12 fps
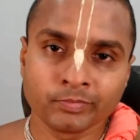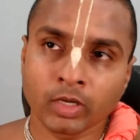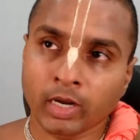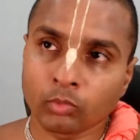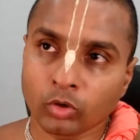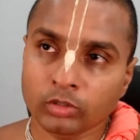
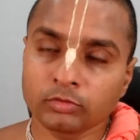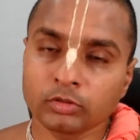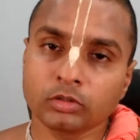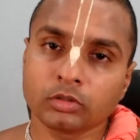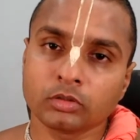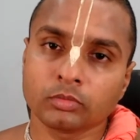And
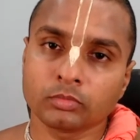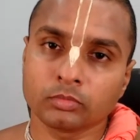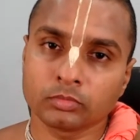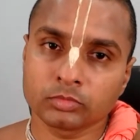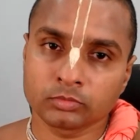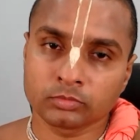whatever
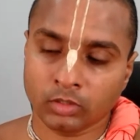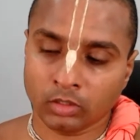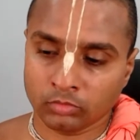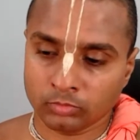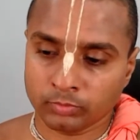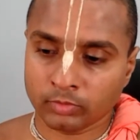
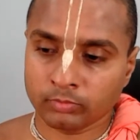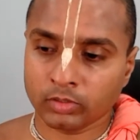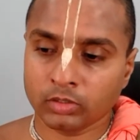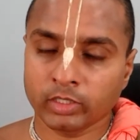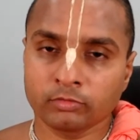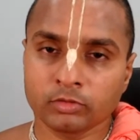our parampara
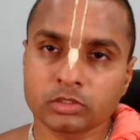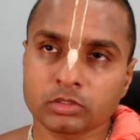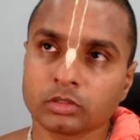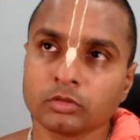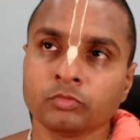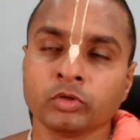gave us,
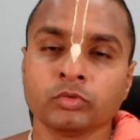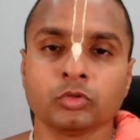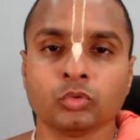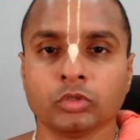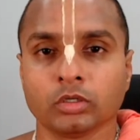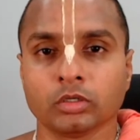we will do
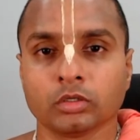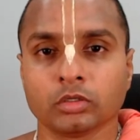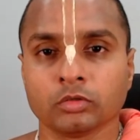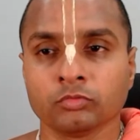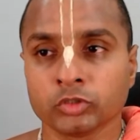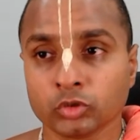that.
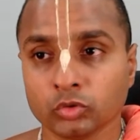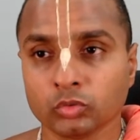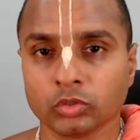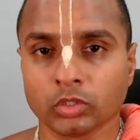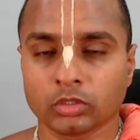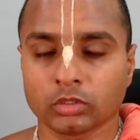We should do
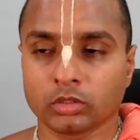that.